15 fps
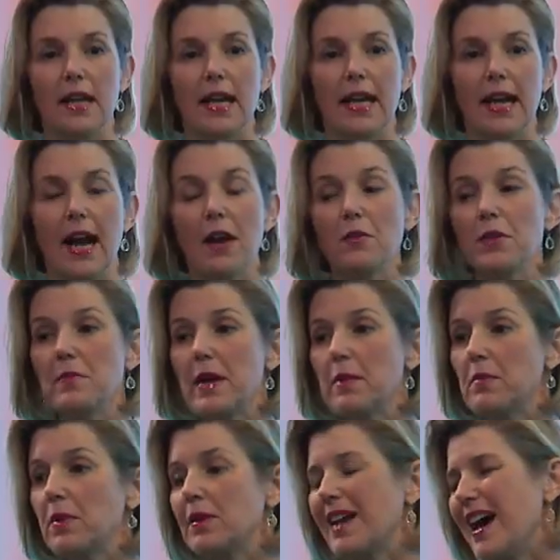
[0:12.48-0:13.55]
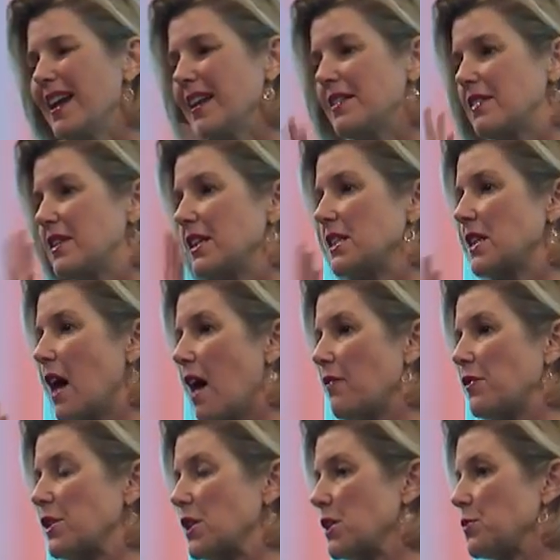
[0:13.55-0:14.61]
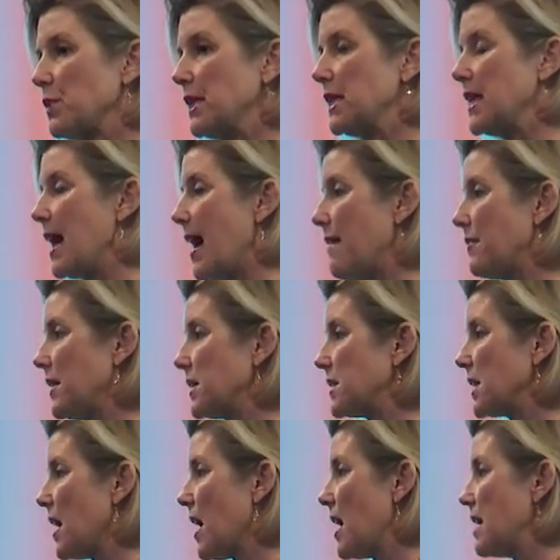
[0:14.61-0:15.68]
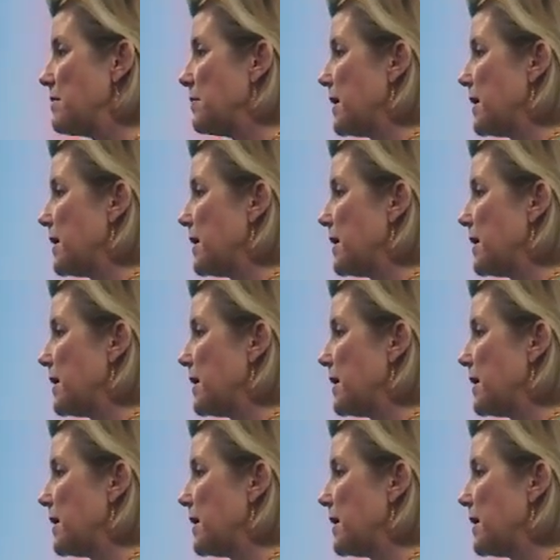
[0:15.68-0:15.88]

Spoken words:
And I remember, not at this conference because we didn't have it at the time,